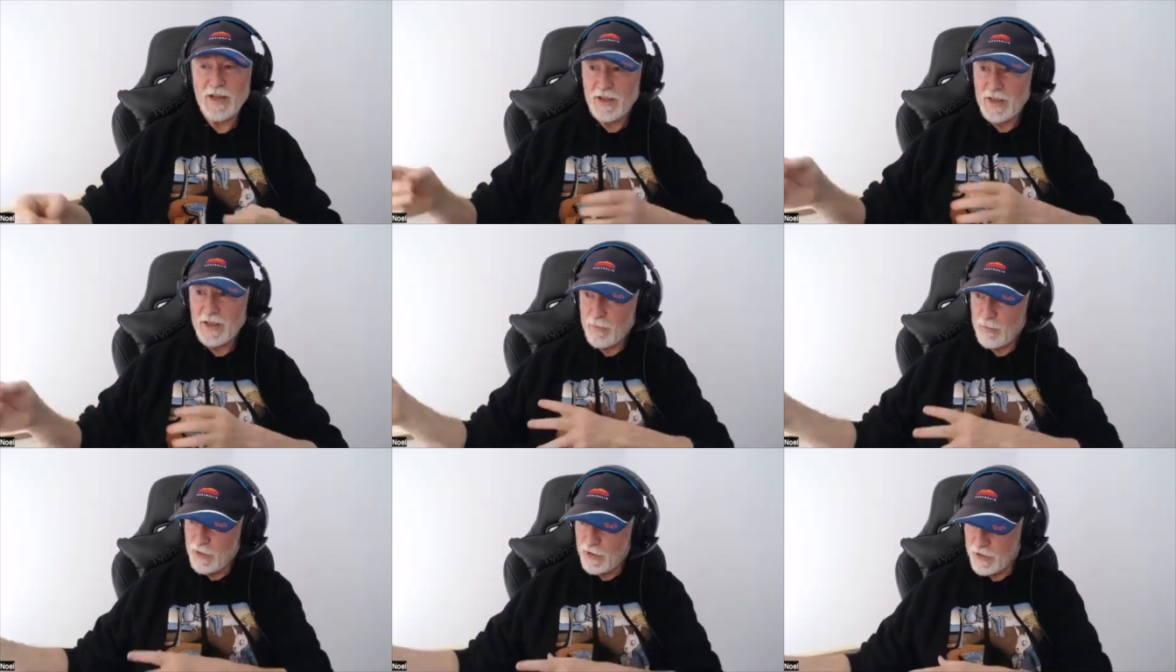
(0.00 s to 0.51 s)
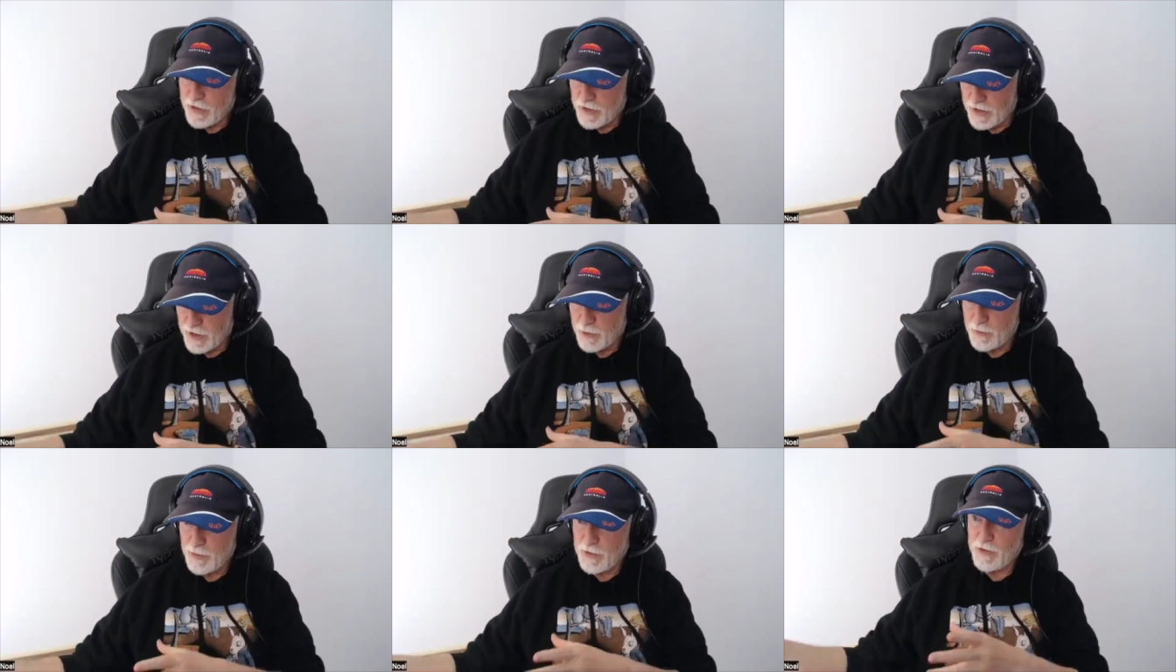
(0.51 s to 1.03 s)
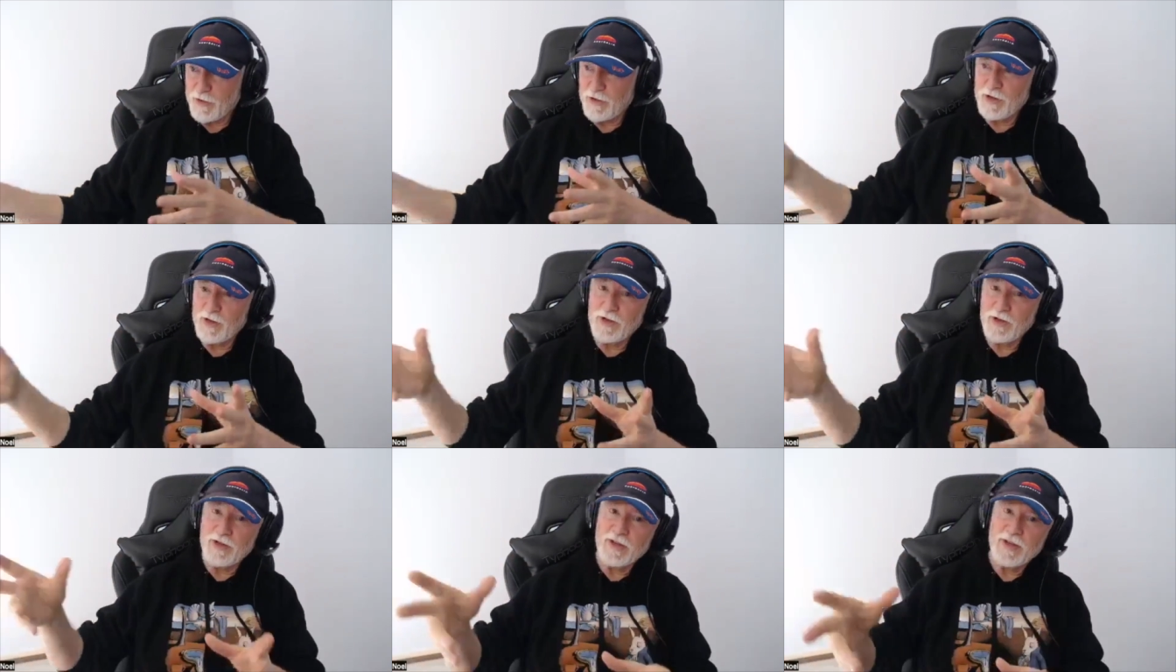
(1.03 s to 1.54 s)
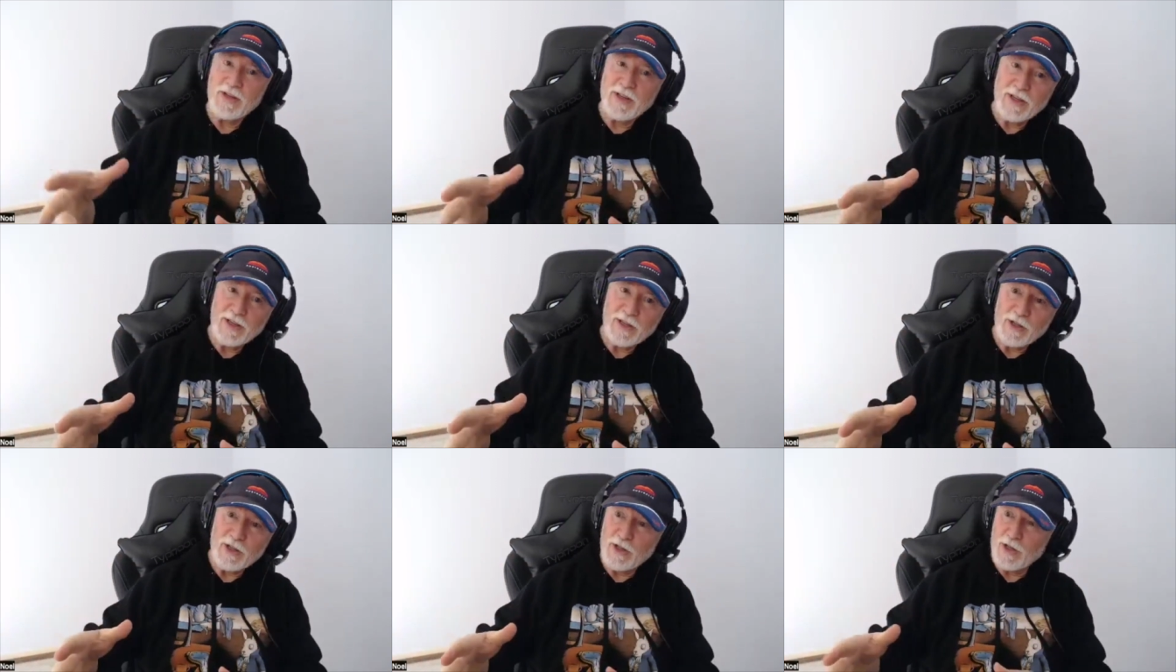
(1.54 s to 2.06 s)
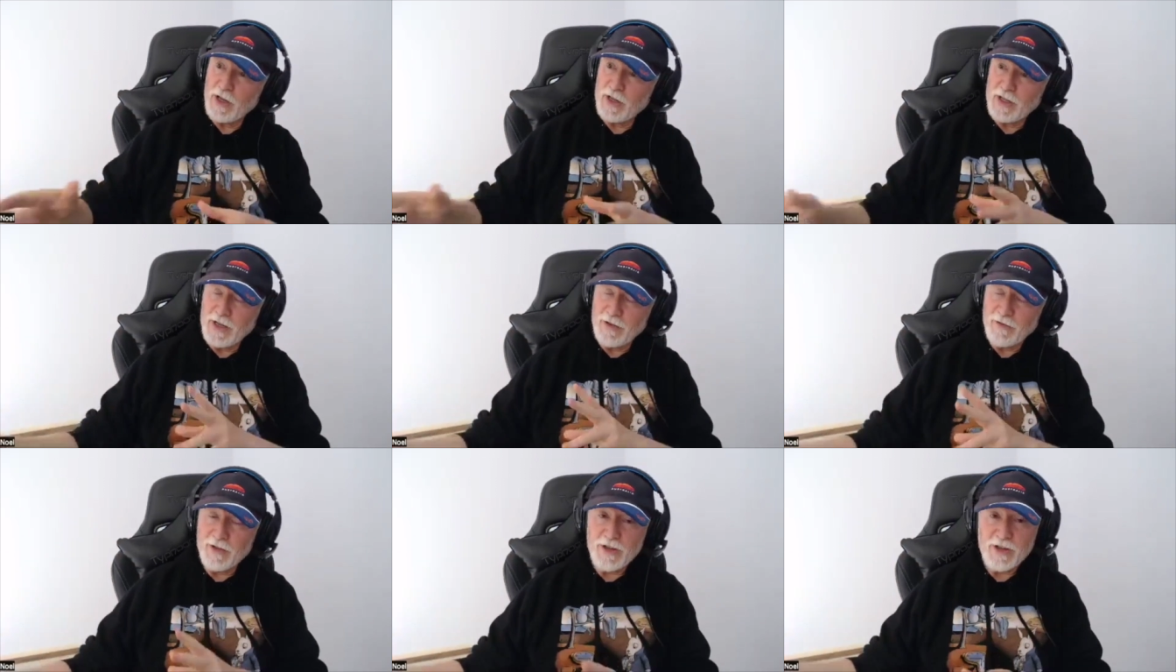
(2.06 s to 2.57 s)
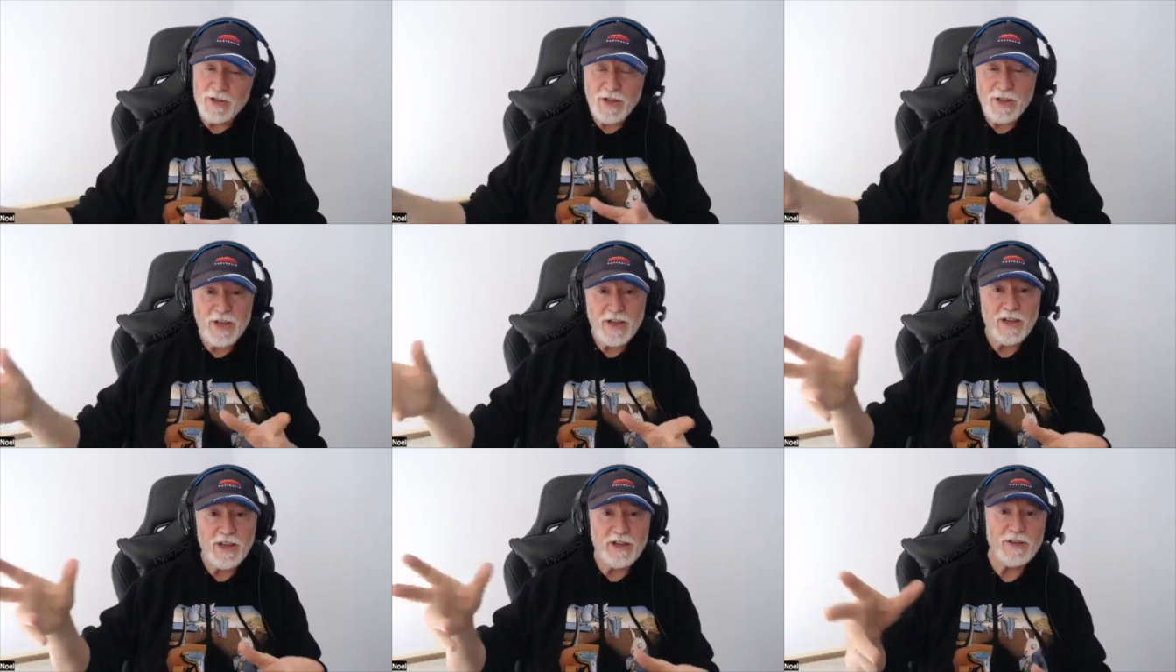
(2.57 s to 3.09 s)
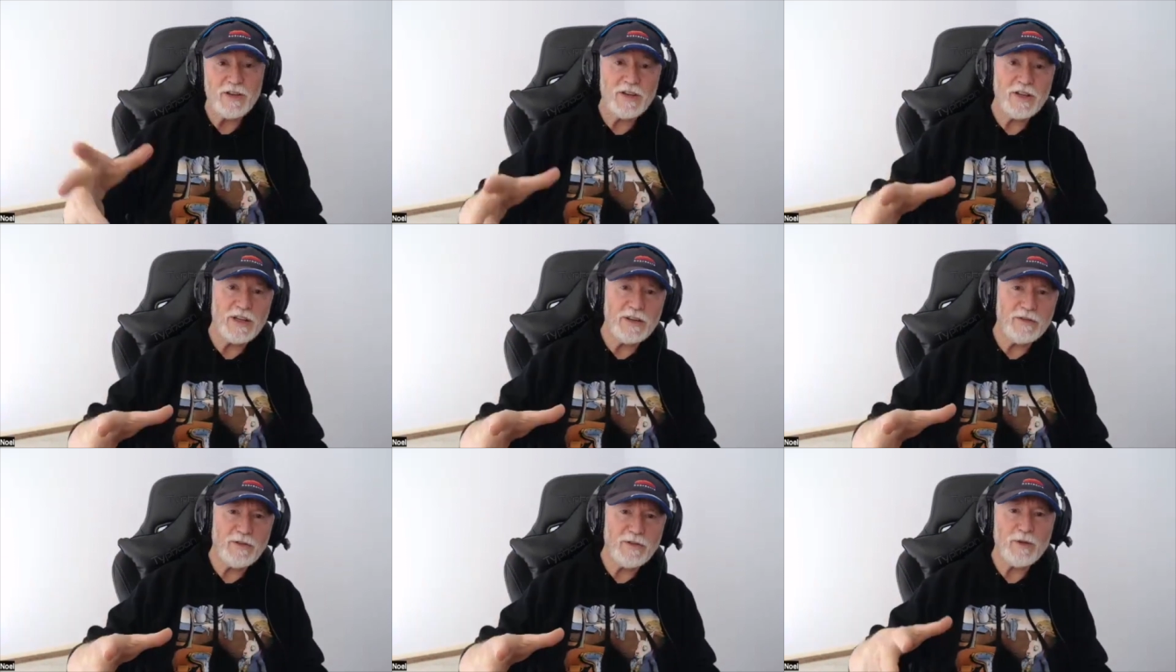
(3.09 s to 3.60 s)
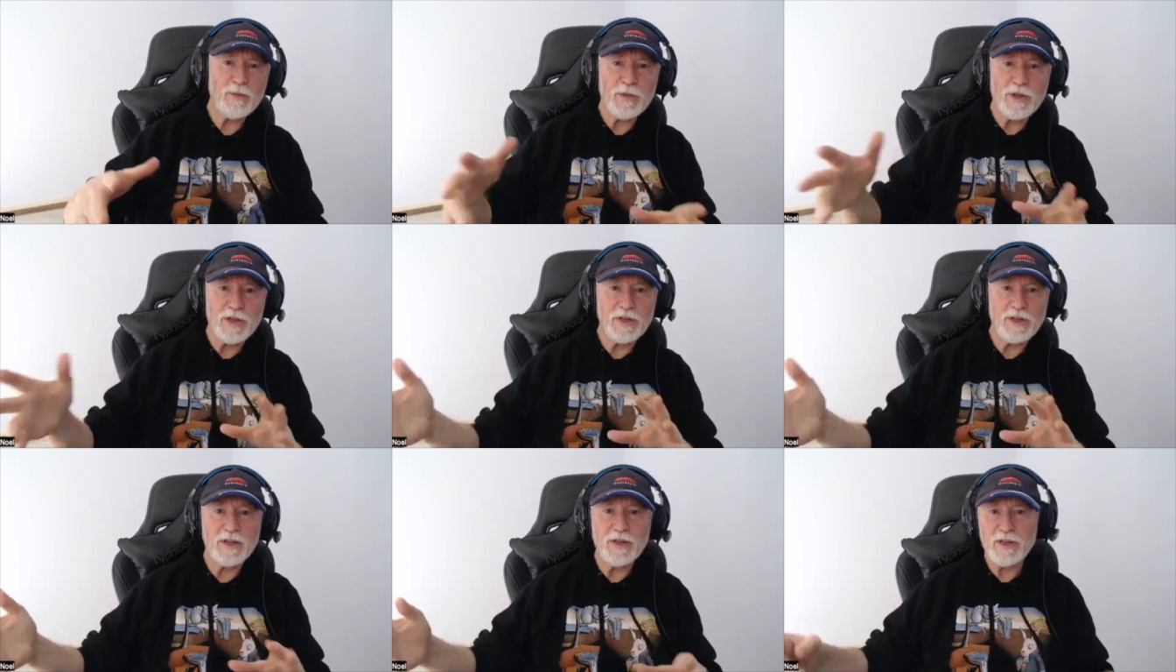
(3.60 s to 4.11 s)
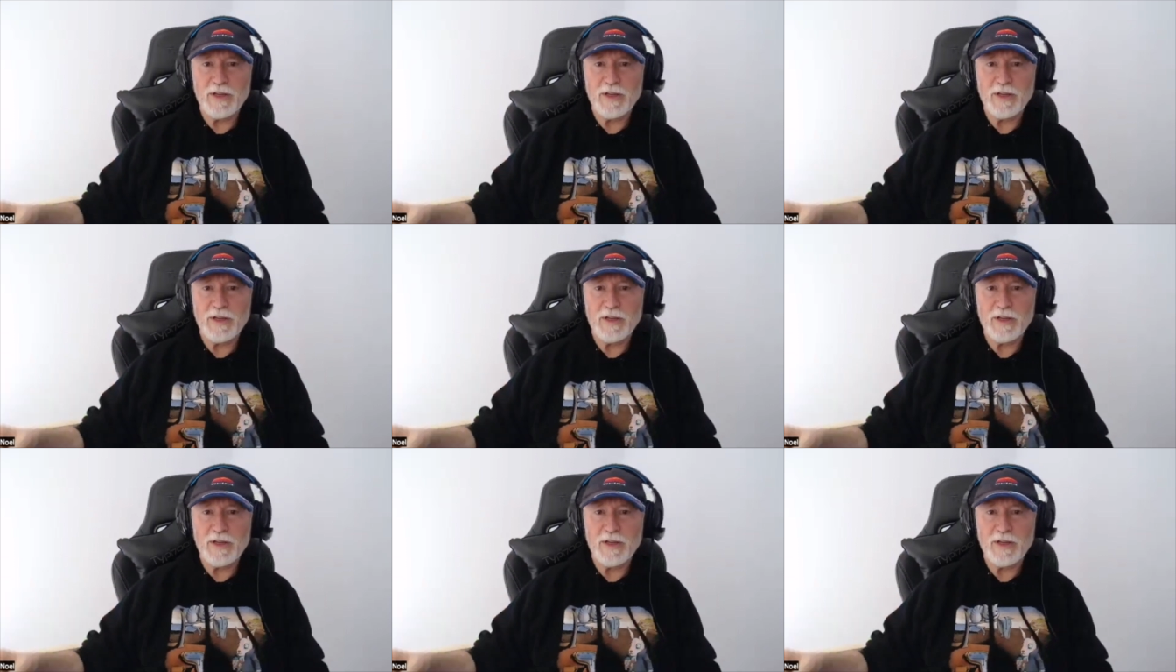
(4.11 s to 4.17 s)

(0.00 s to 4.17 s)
That person's experiences are different, so they're going to deliver from a,